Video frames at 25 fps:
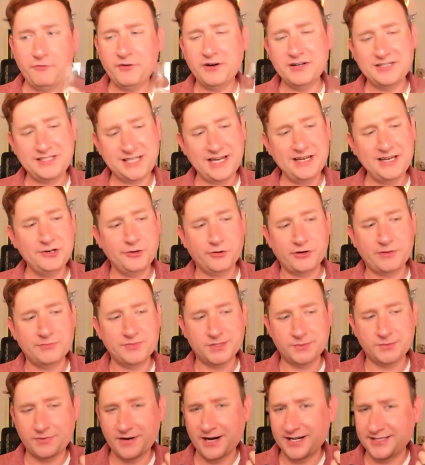for a 10-year-old, I'm
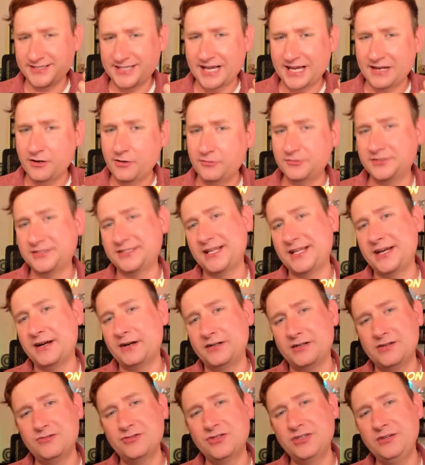surprised that note's
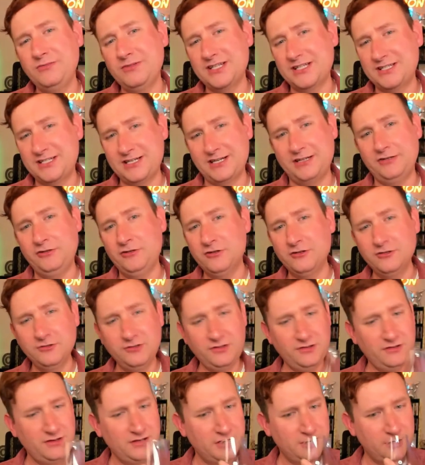there. Usually with a
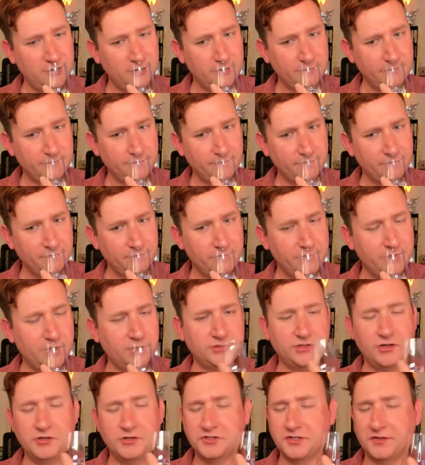10-year-old,
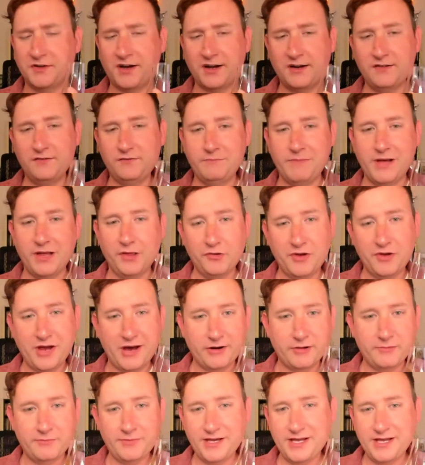those notes will kind of mellowed
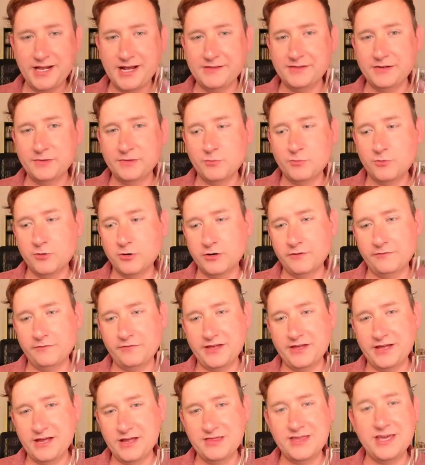out a bit, and they're more
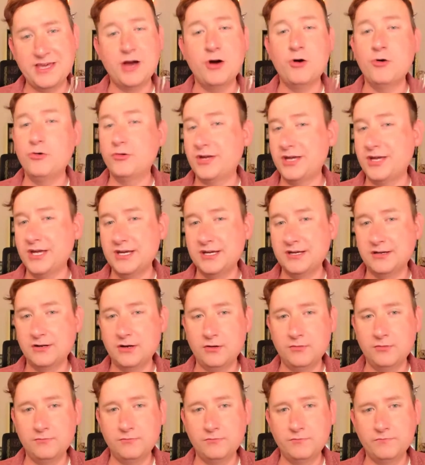of the oaky,
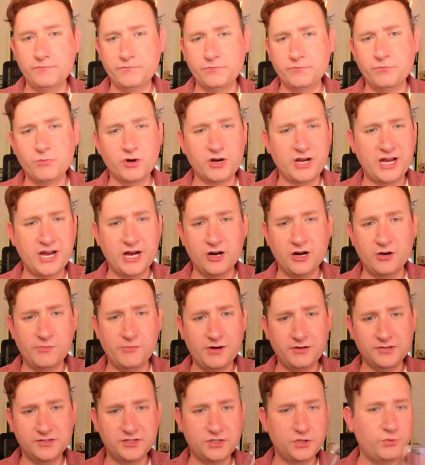more
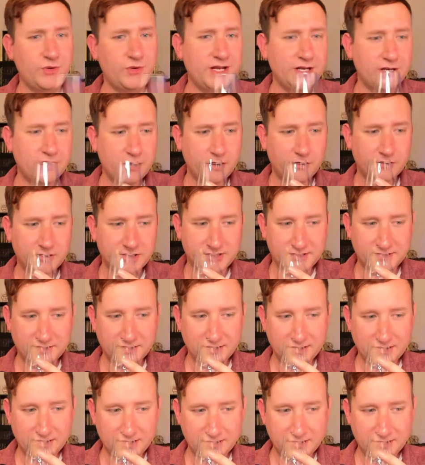caramel sweet notes.